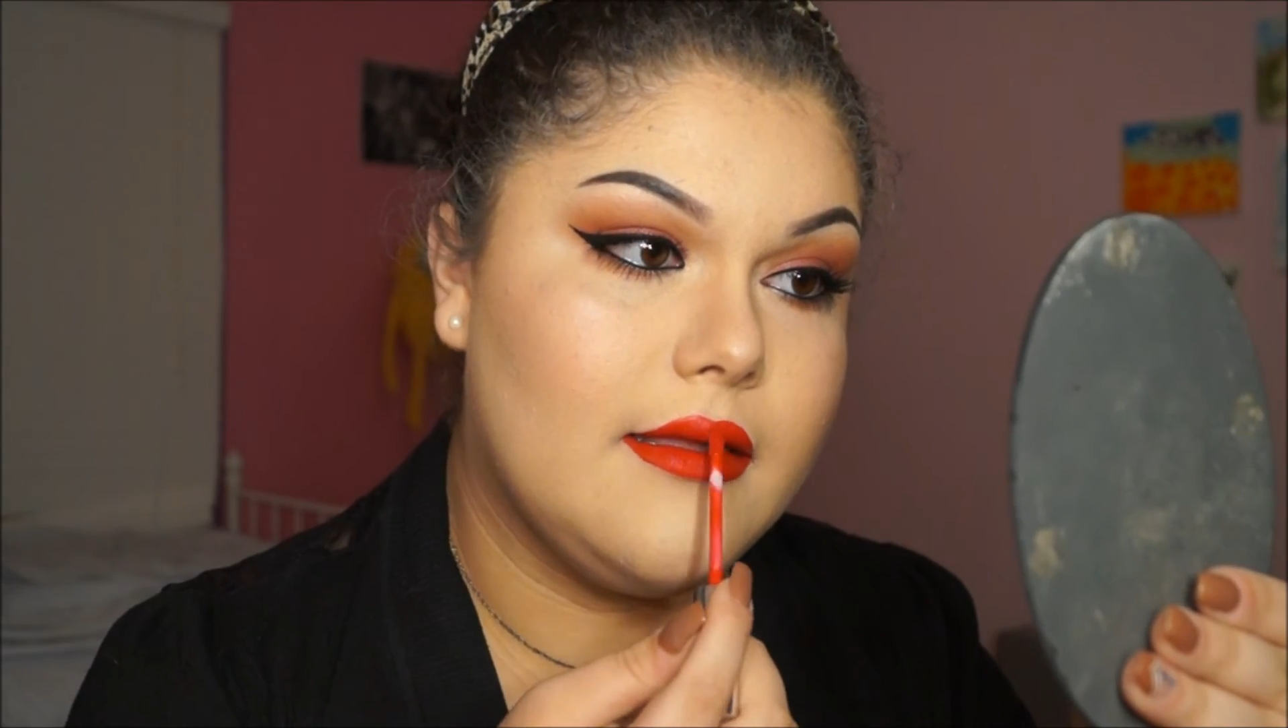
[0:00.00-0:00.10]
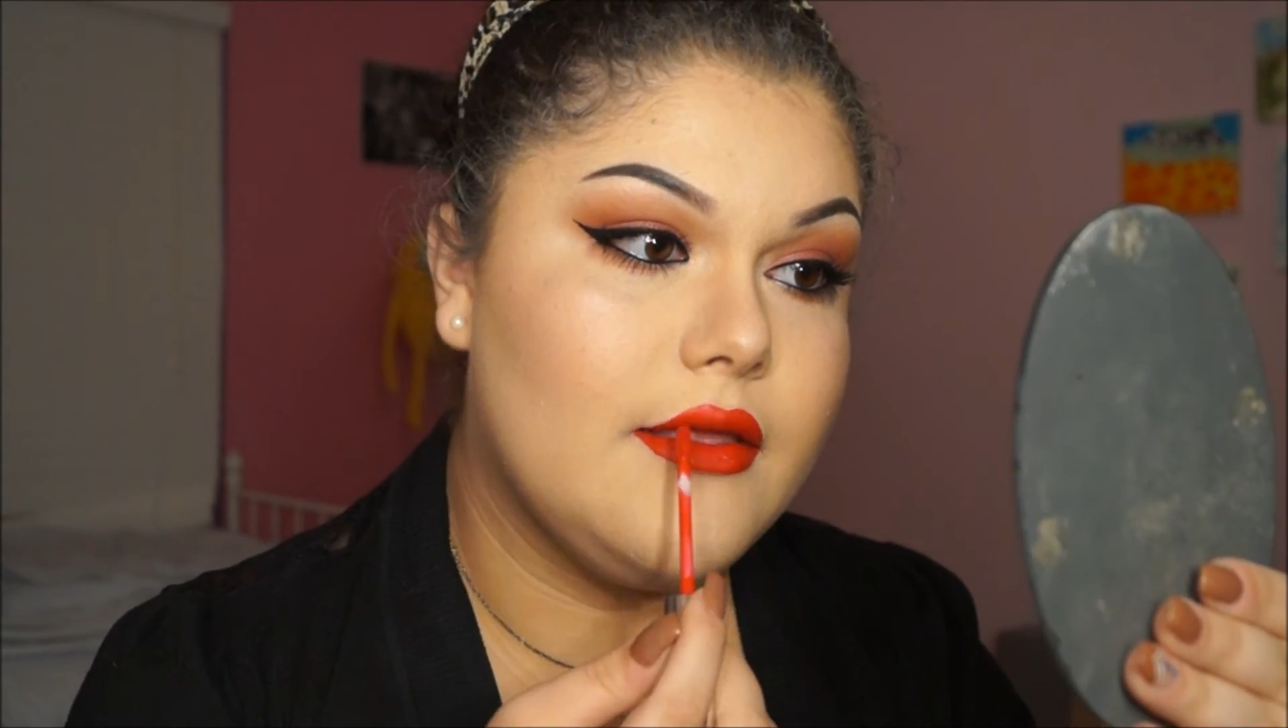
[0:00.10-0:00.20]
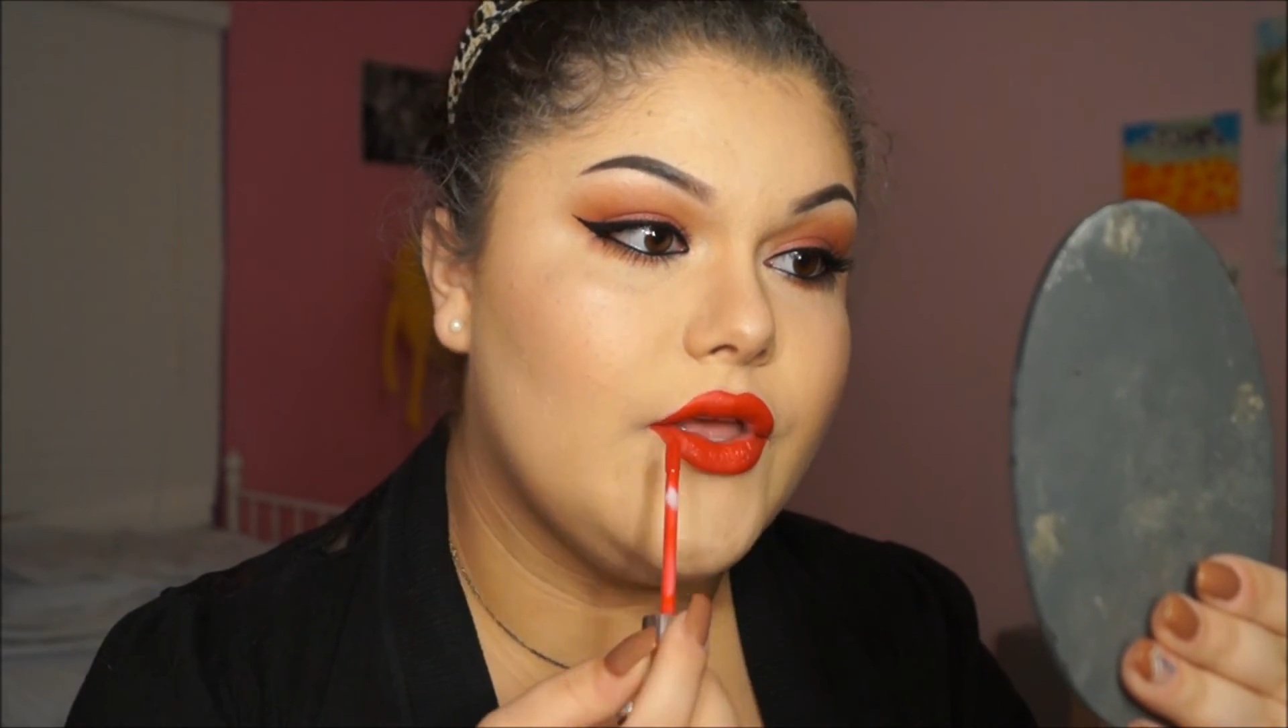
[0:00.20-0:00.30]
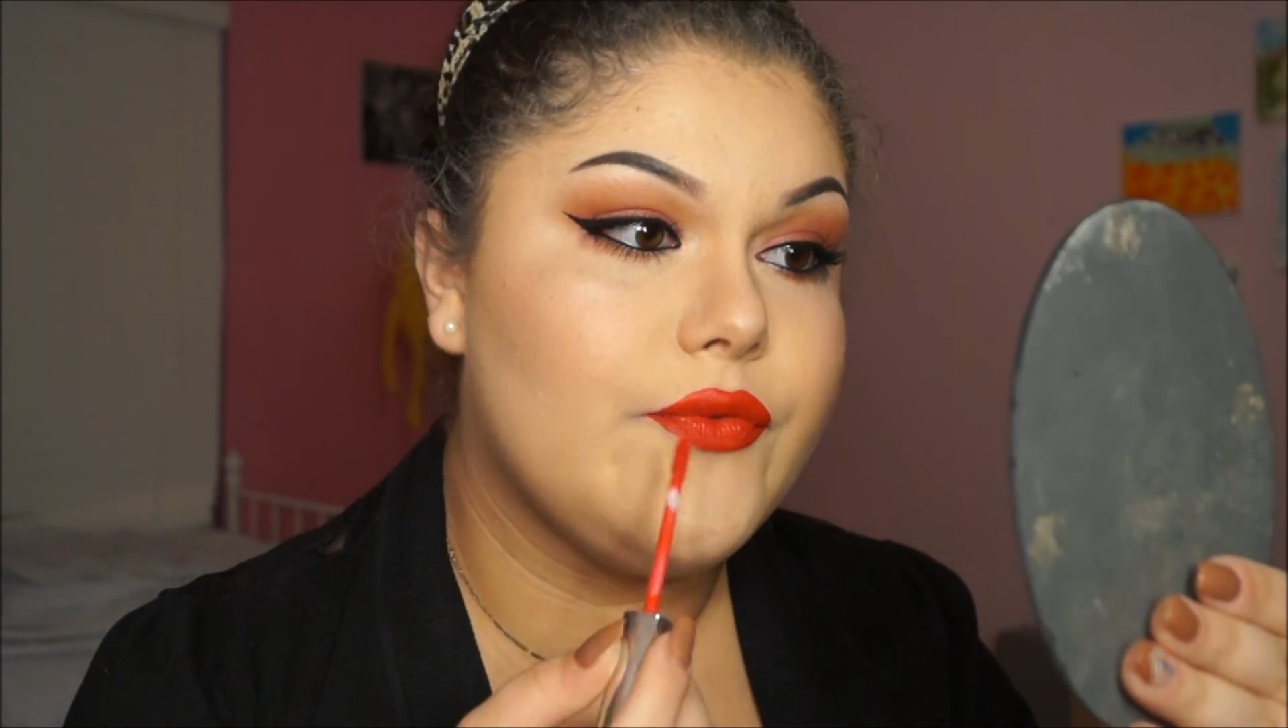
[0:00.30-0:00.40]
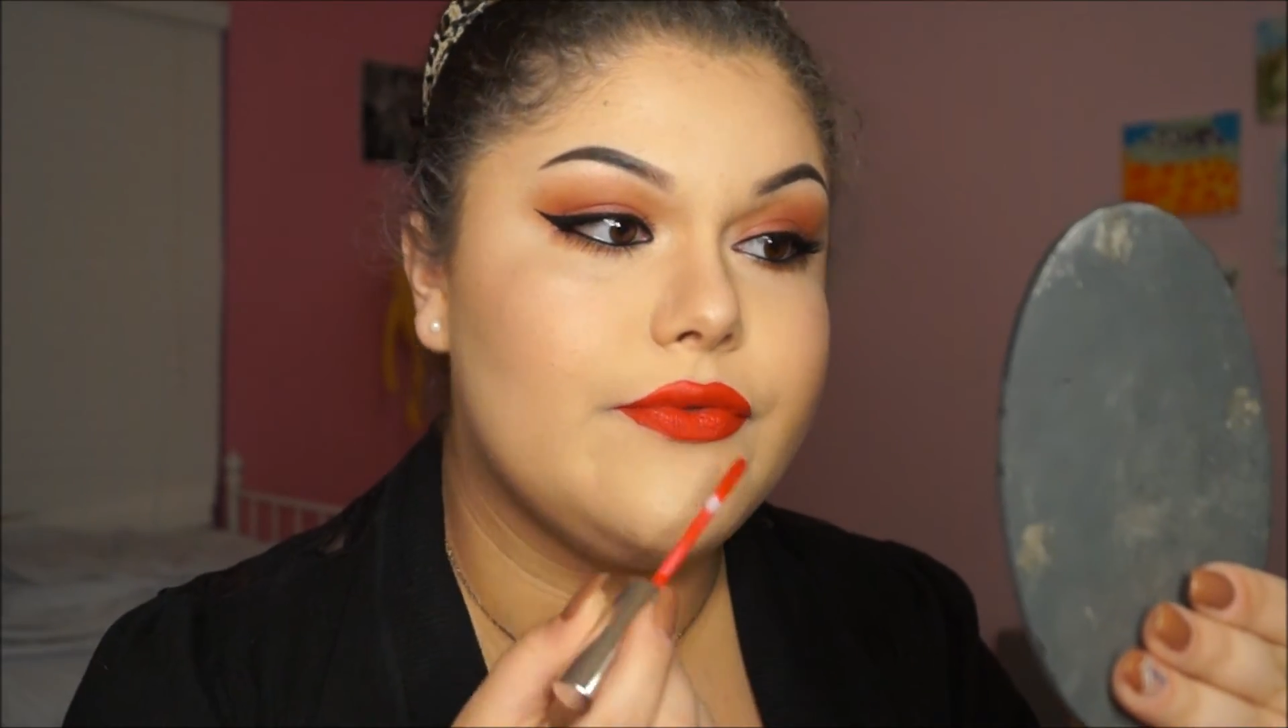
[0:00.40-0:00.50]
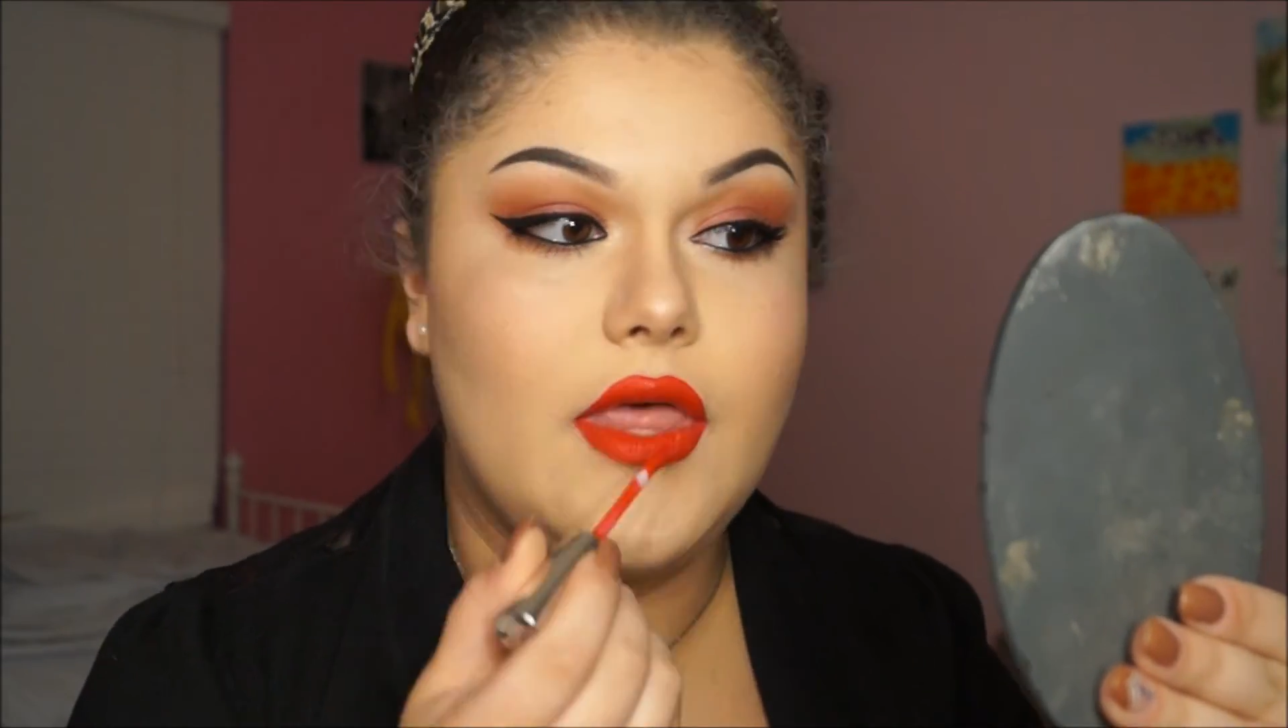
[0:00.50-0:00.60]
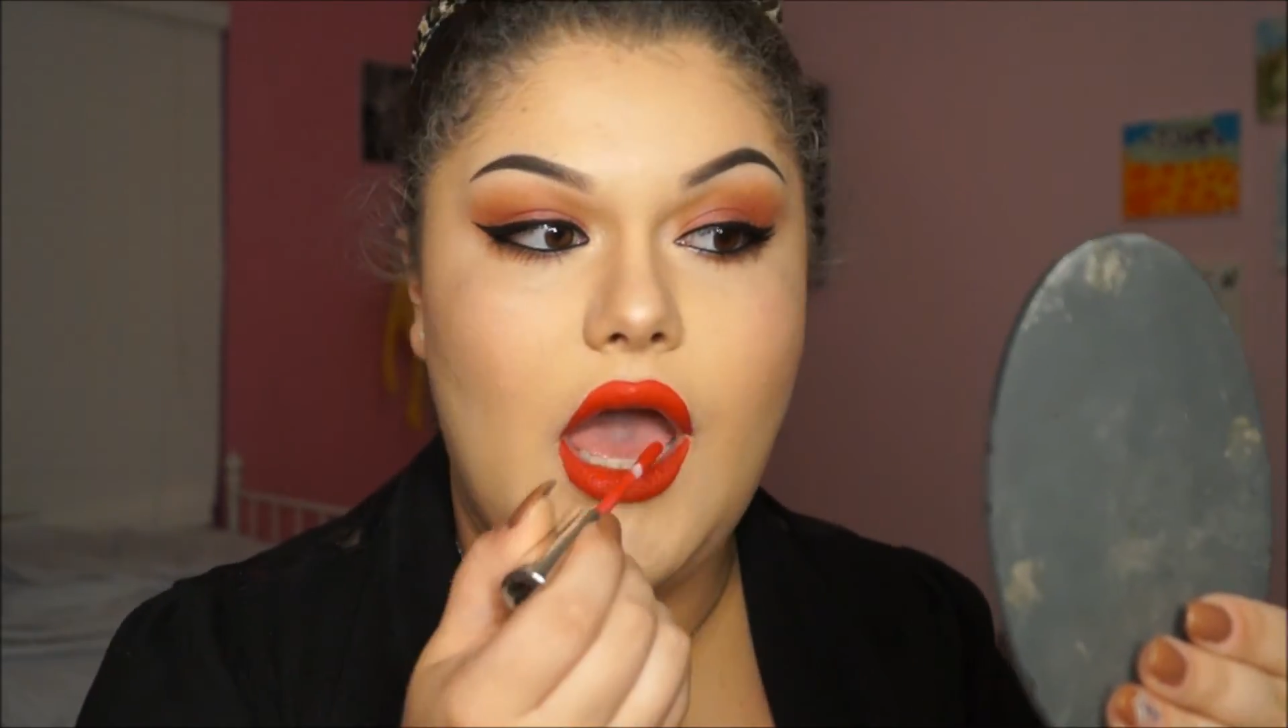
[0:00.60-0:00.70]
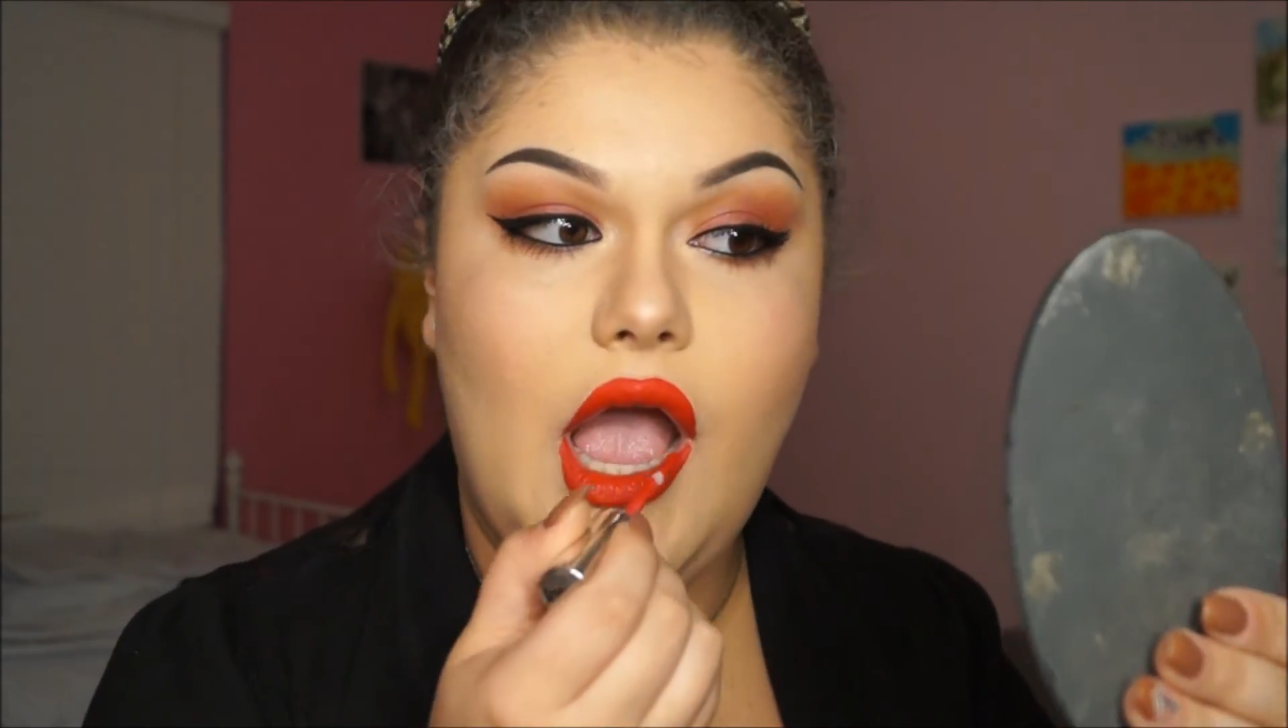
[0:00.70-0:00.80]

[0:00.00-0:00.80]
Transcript: a color